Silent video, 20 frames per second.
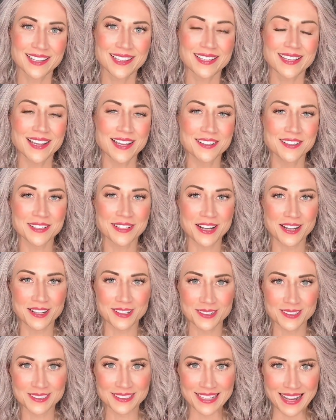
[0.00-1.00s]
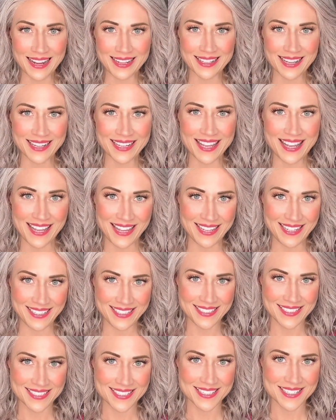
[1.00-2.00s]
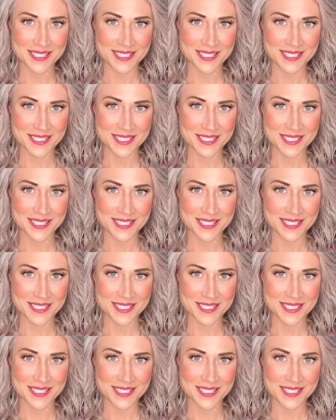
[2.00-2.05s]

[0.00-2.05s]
in the color Lilac Haze.